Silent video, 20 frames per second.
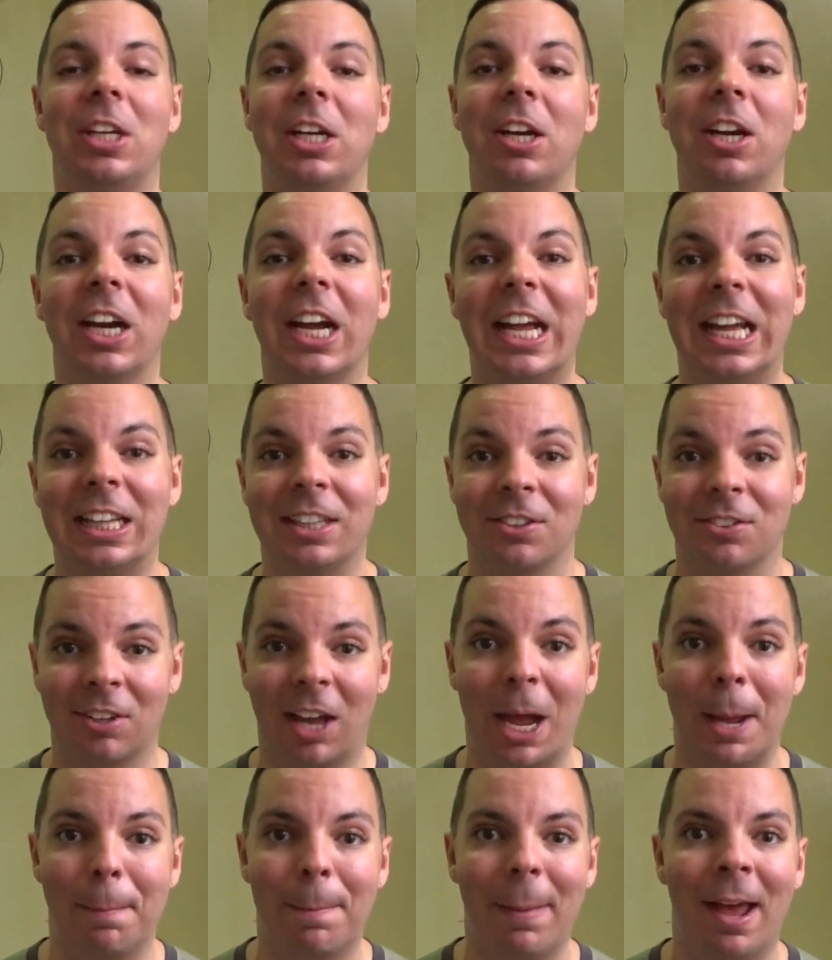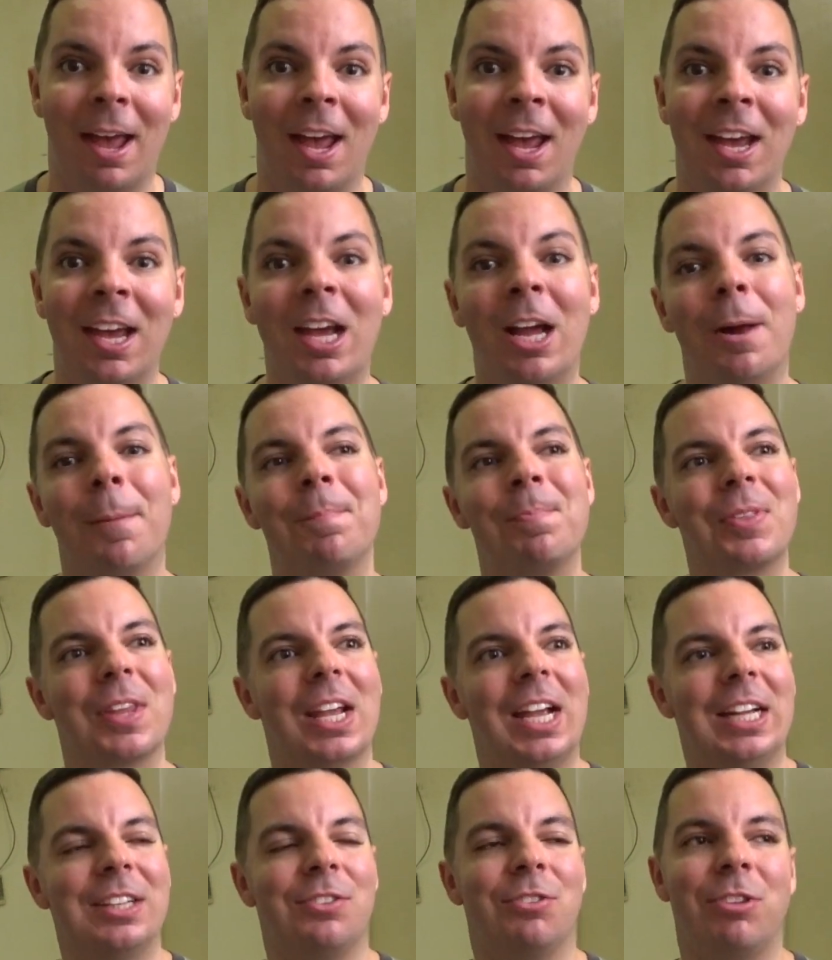here in Taipei.
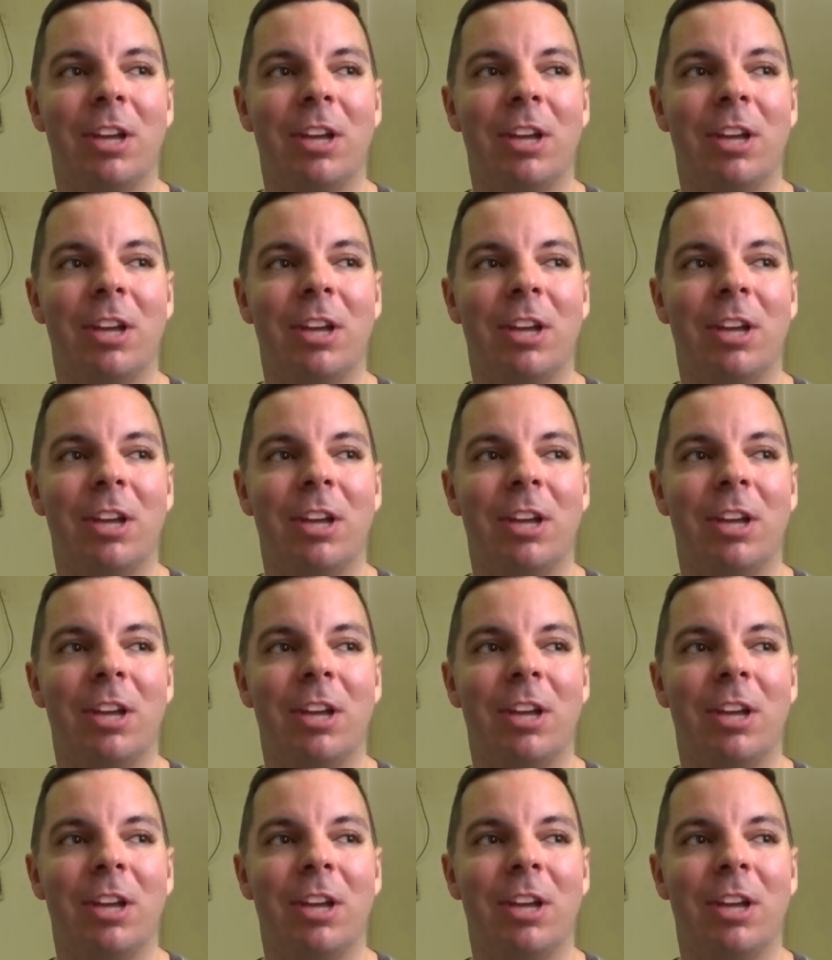It's